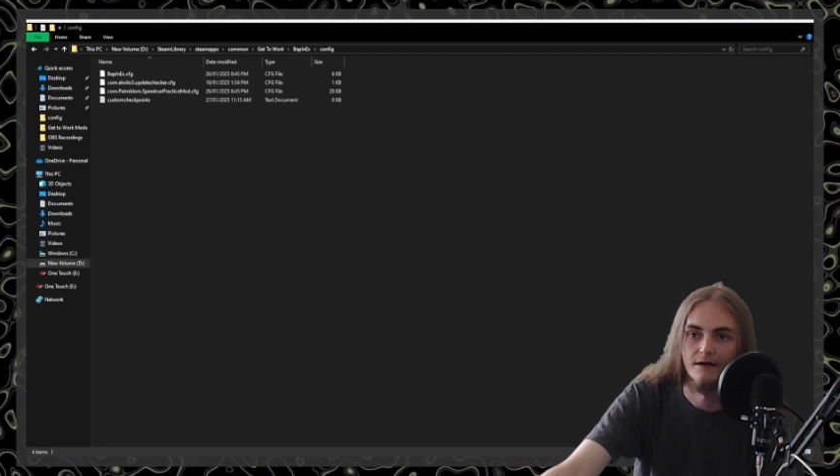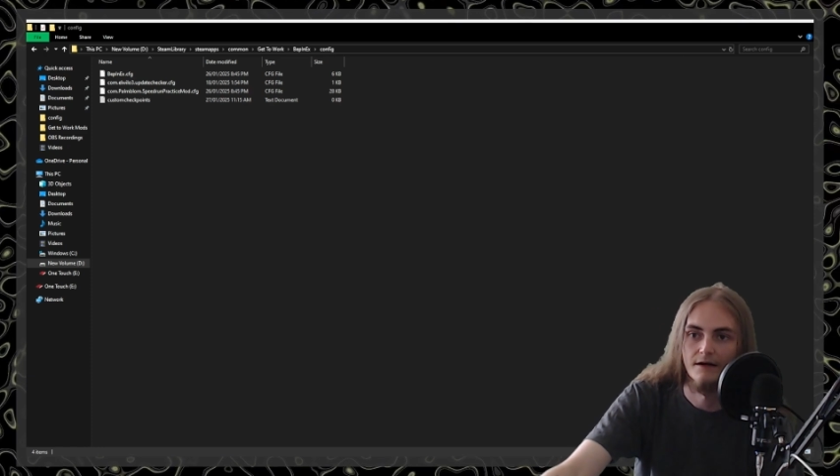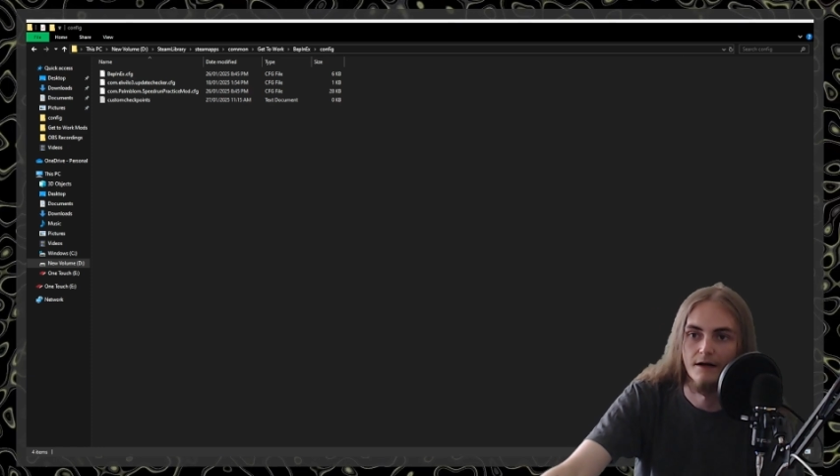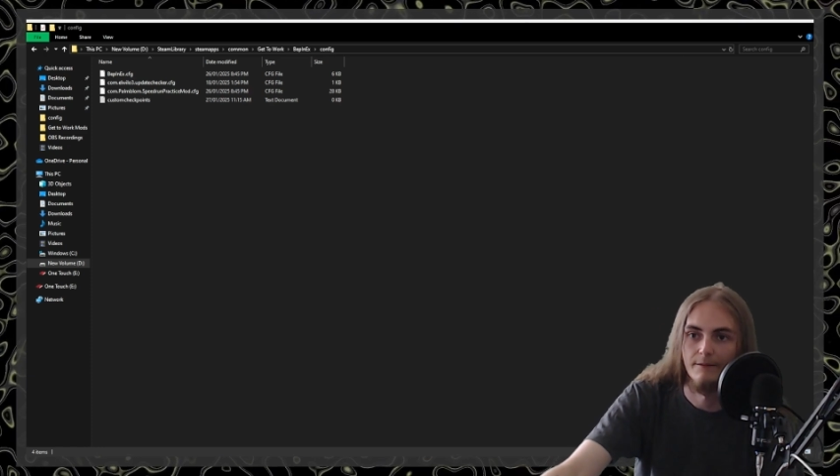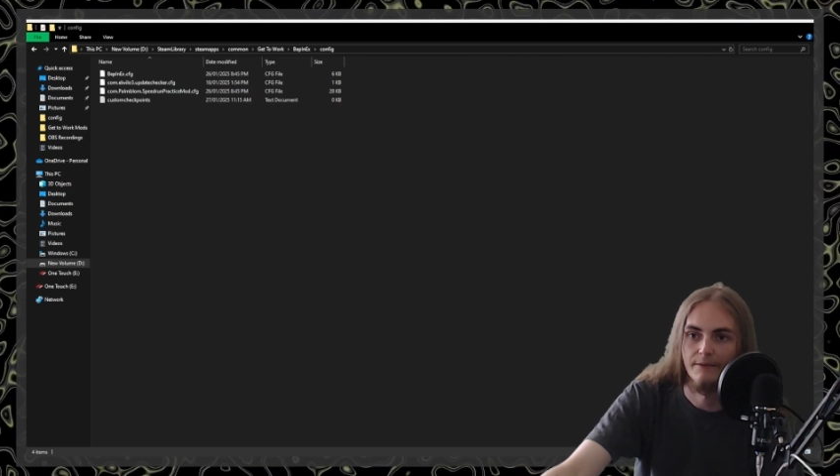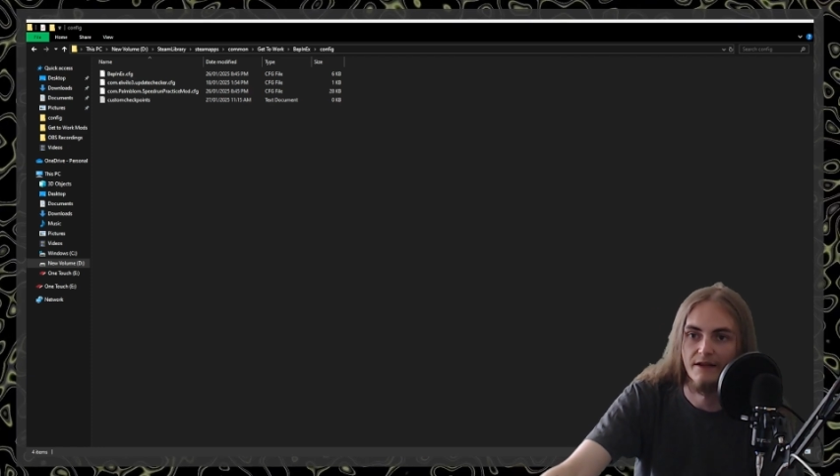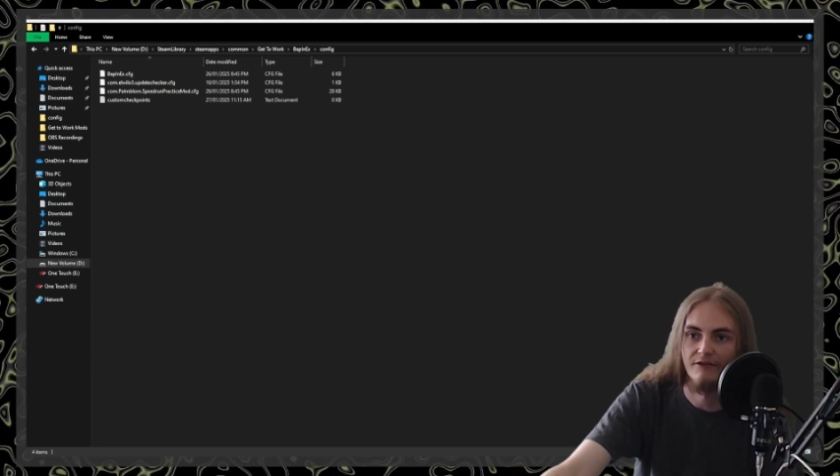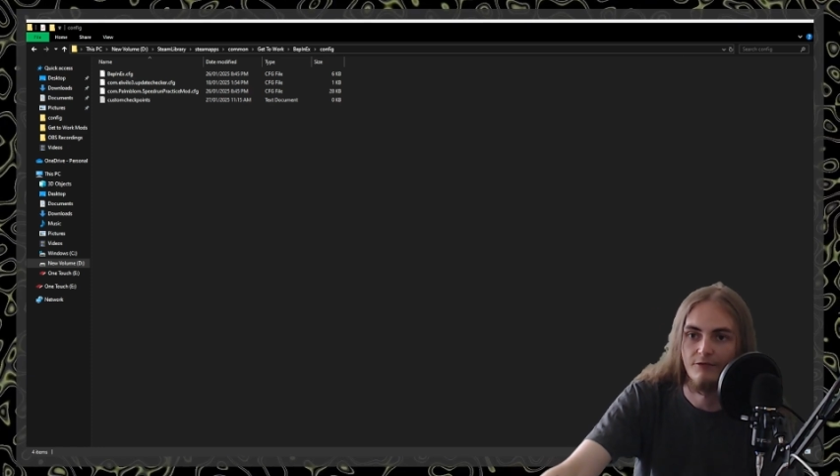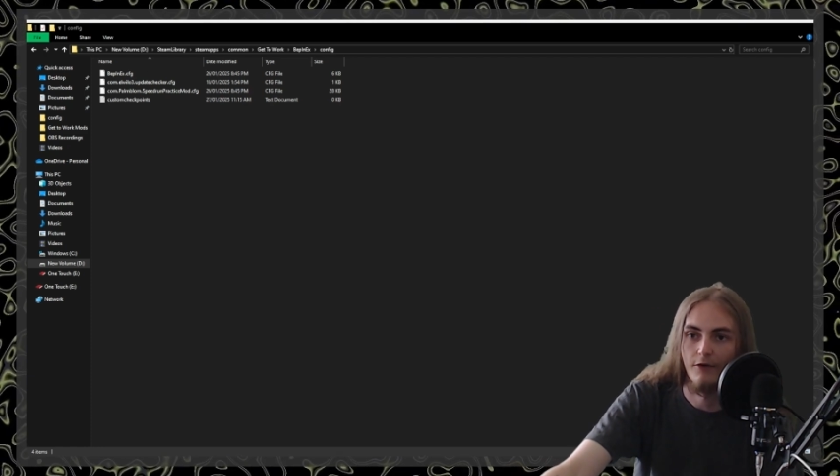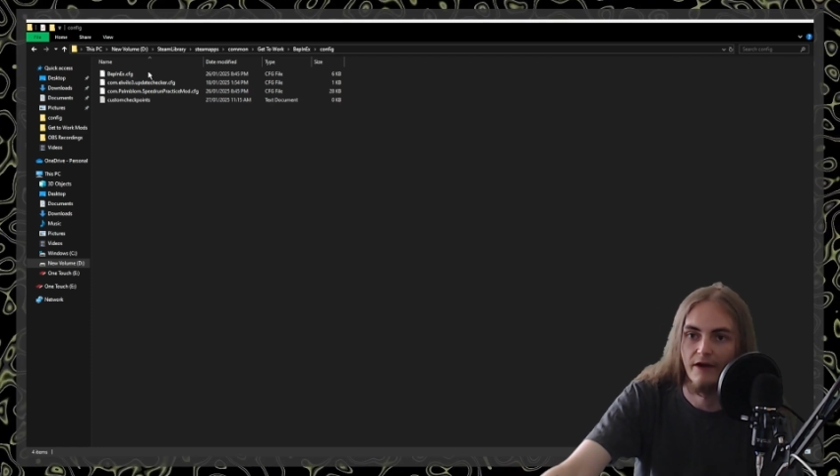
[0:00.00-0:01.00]
a place
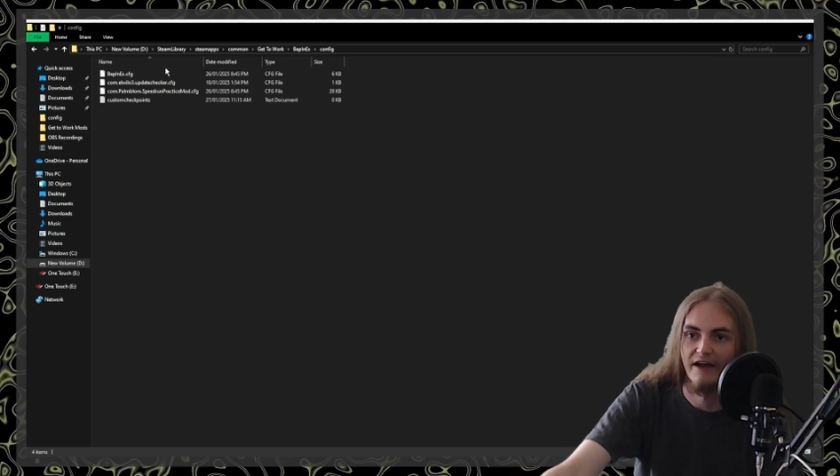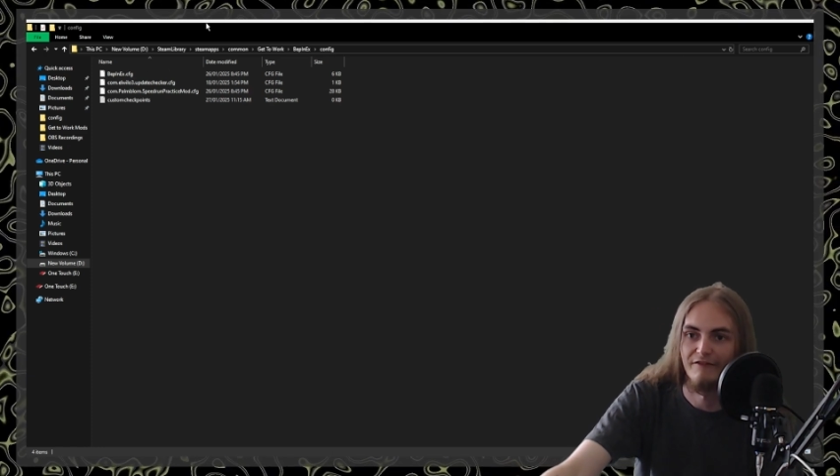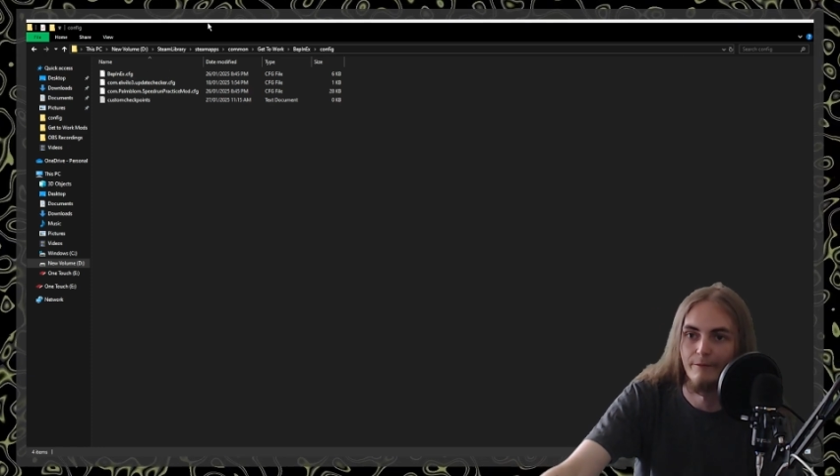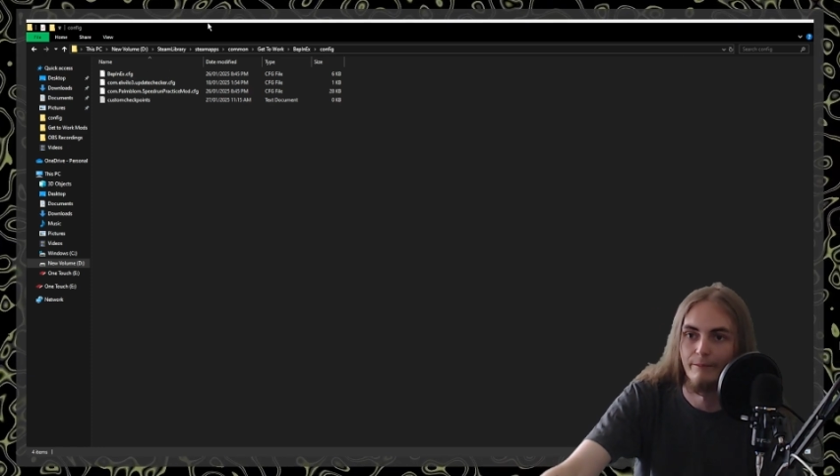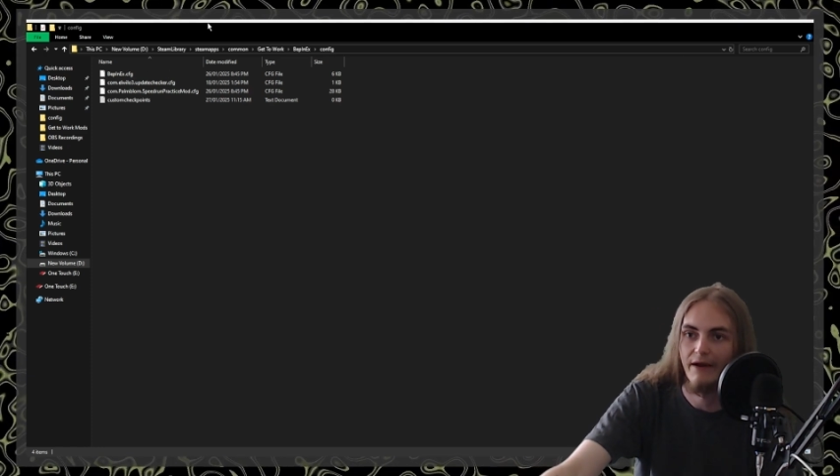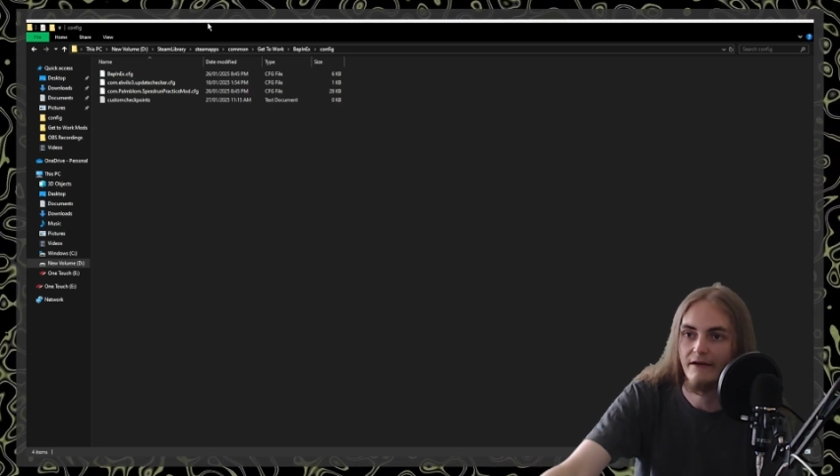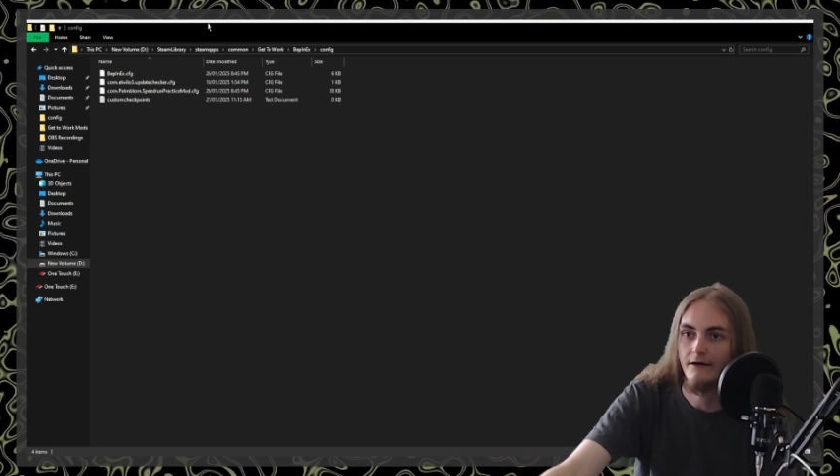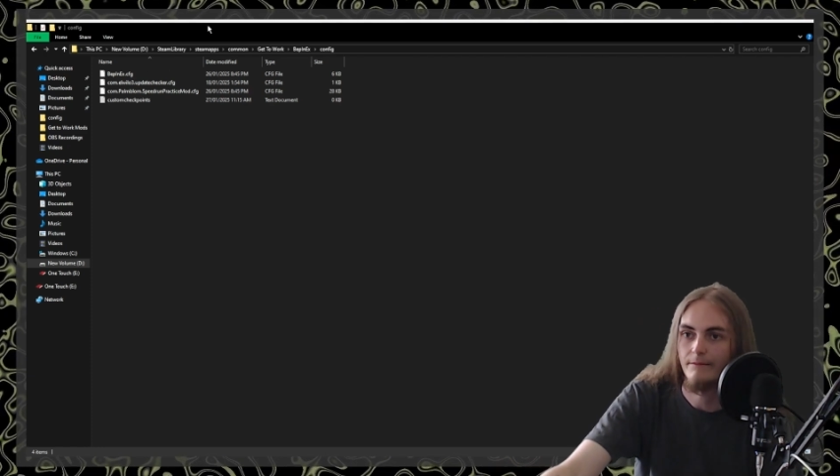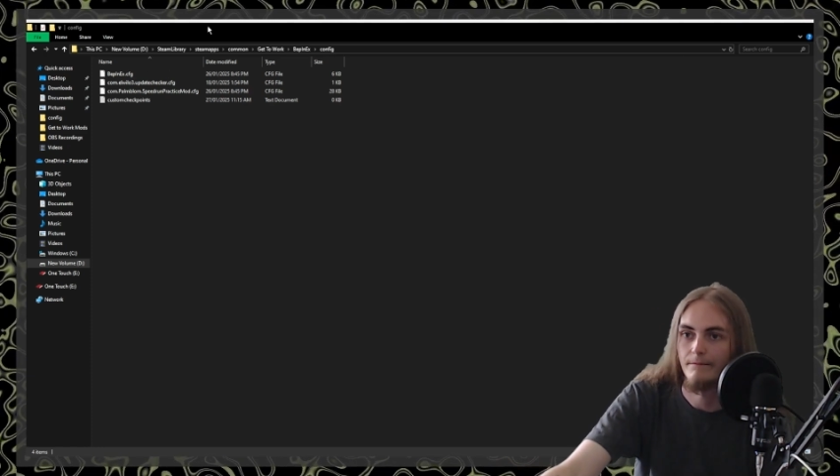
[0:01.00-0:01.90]
where I have a backup.